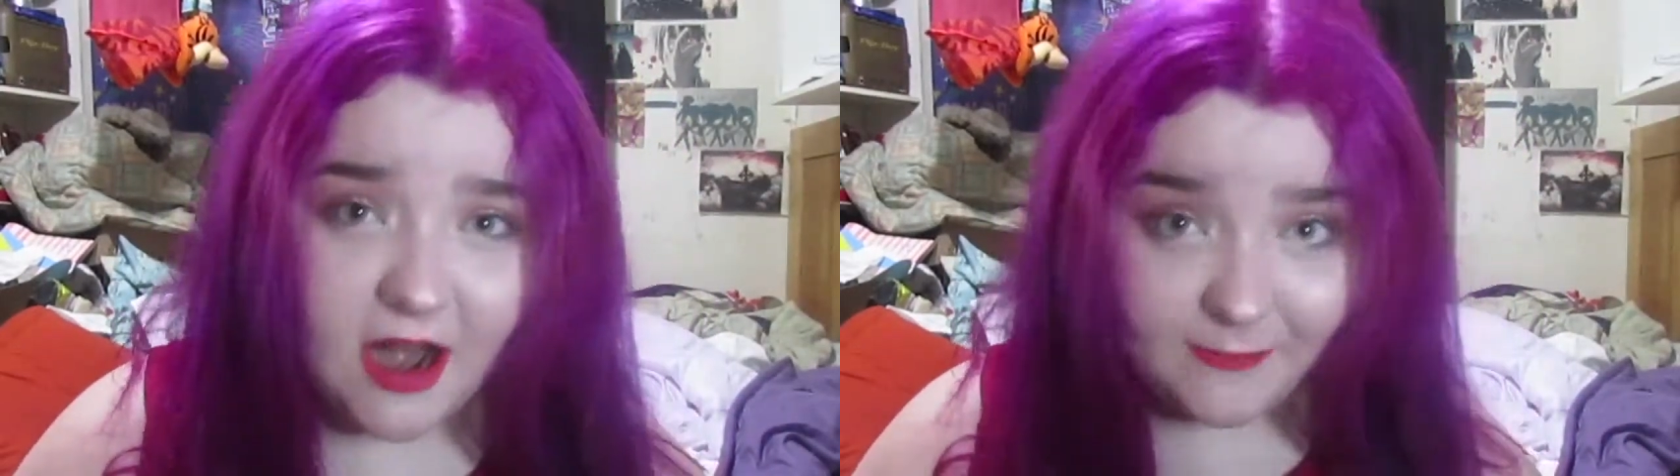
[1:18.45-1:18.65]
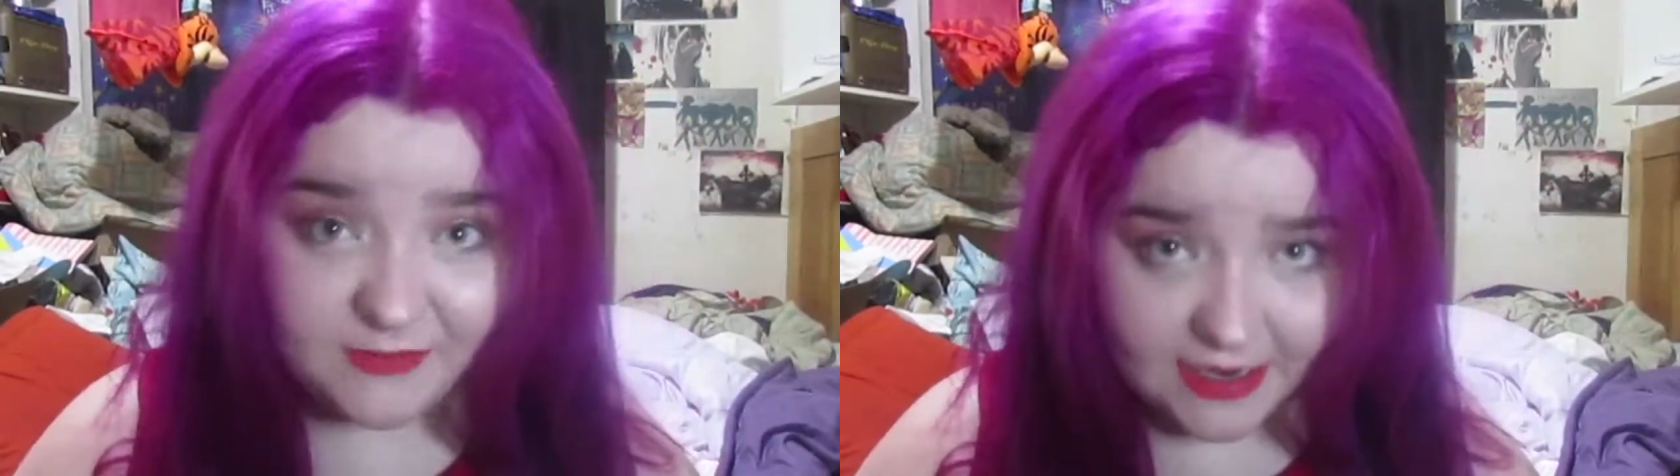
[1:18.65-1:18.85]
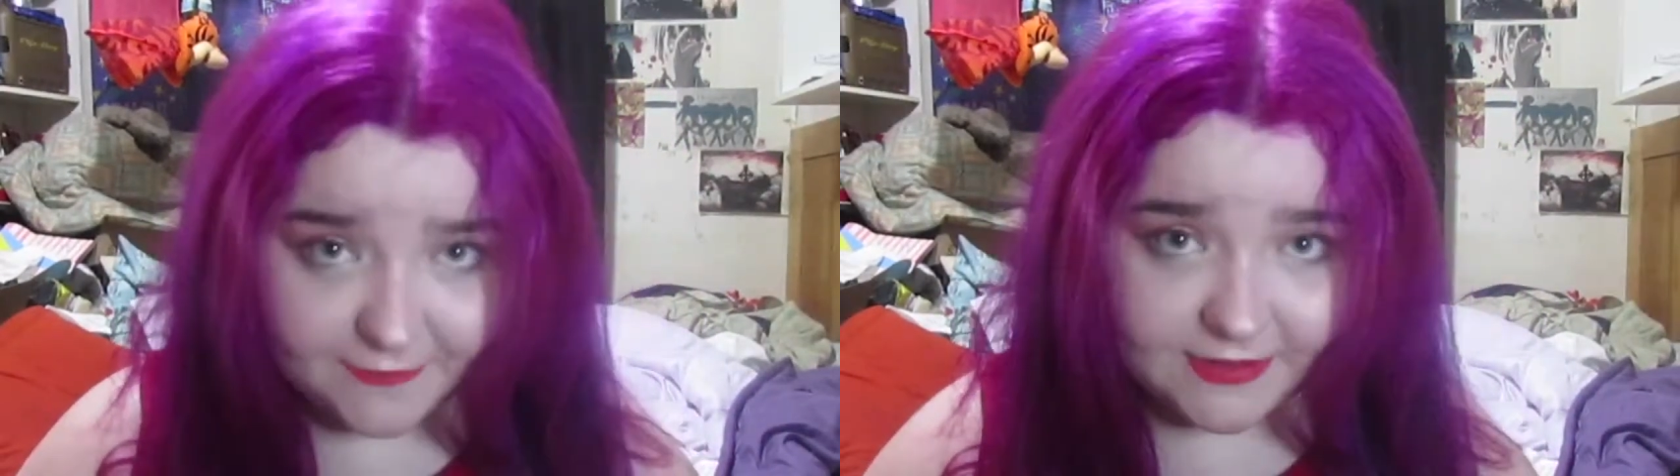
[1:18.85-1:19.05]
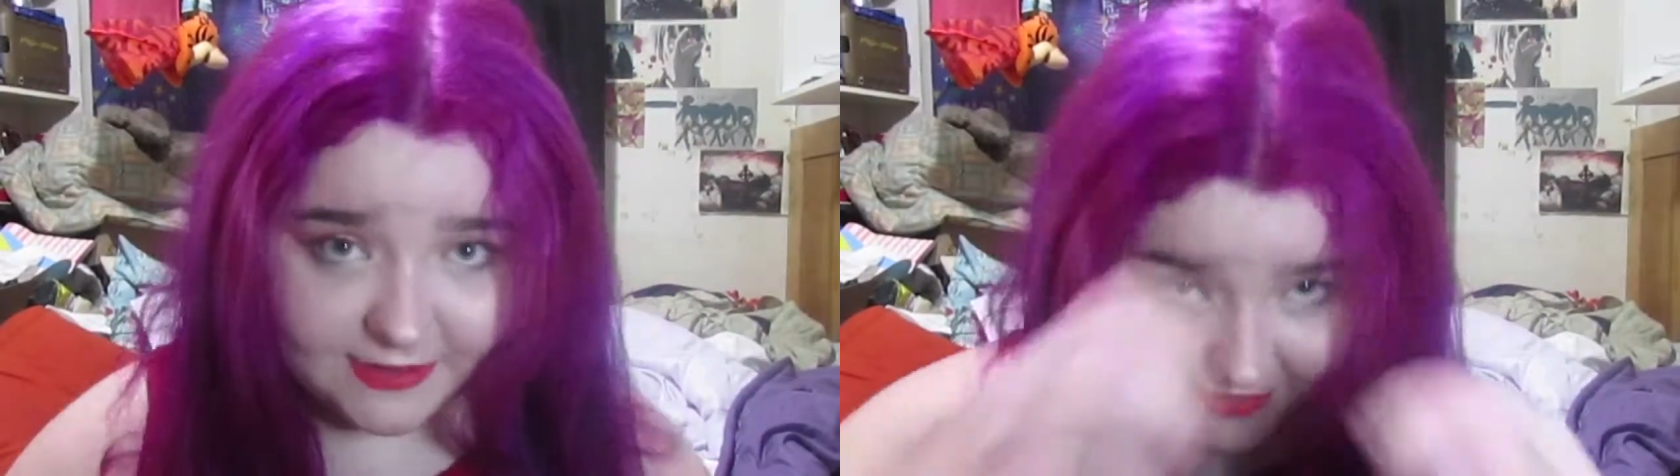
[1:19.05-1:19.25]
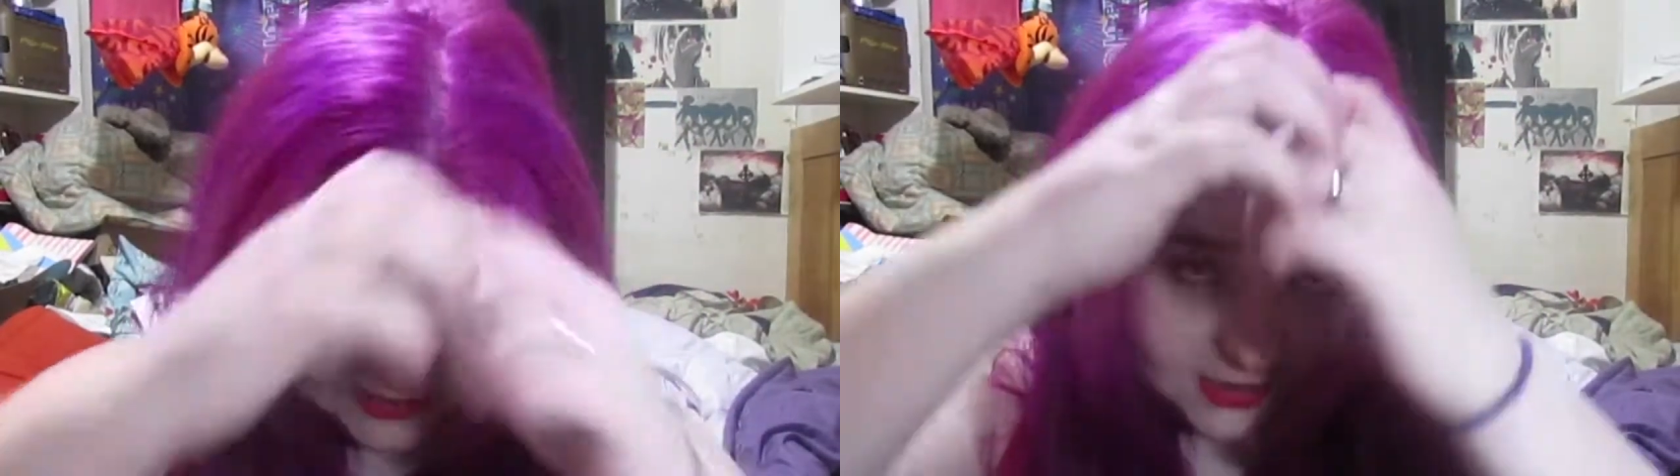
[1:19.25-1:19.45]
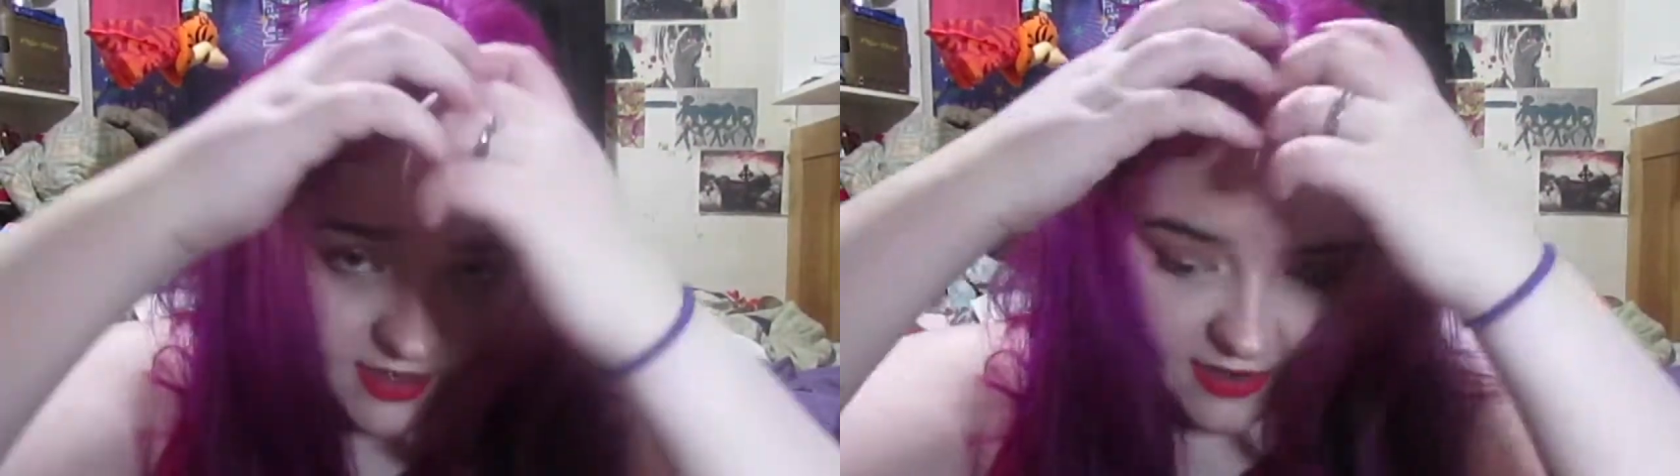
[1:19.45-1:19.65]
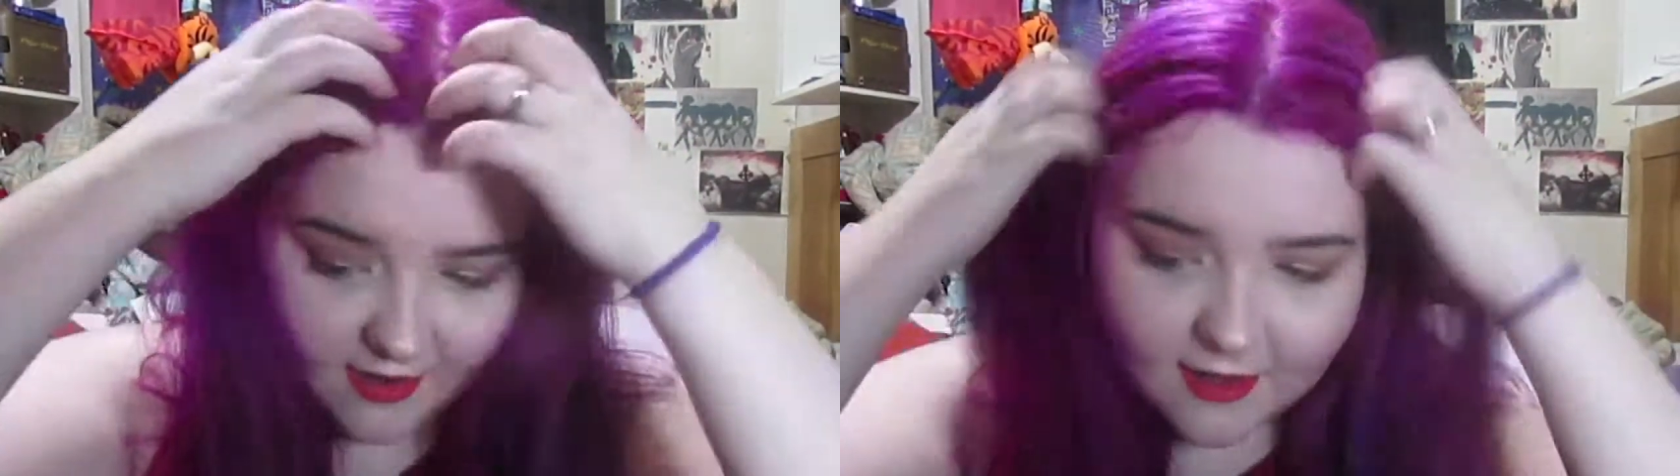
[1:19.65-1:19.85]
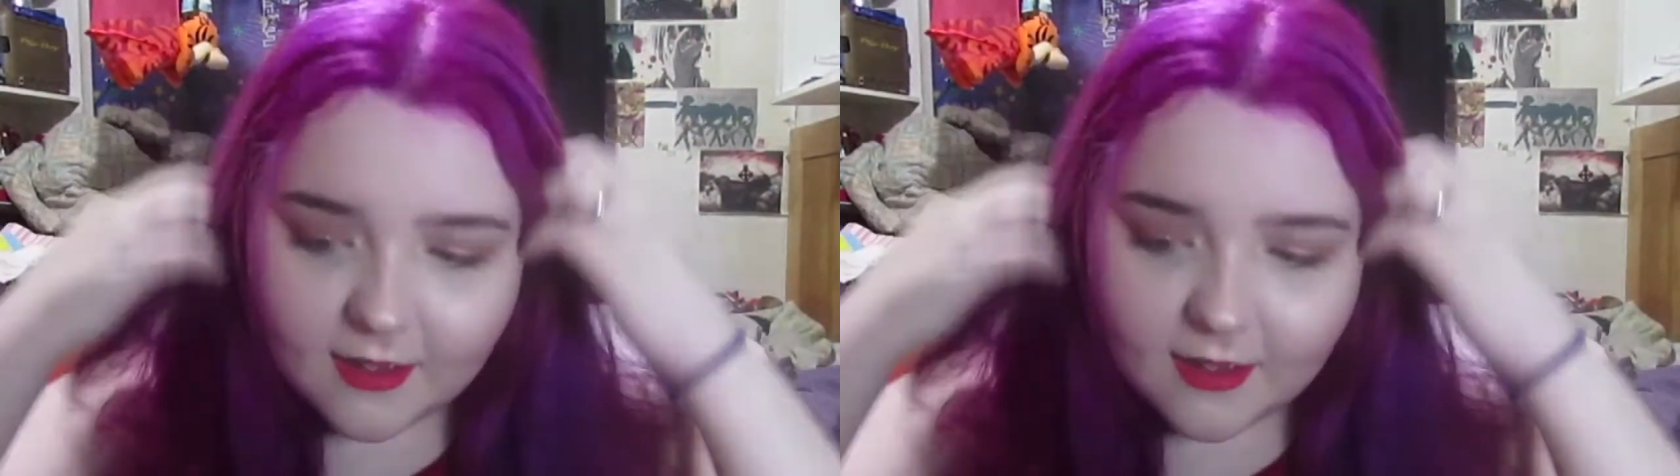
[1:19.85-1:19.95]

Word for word: I'm definitely gonna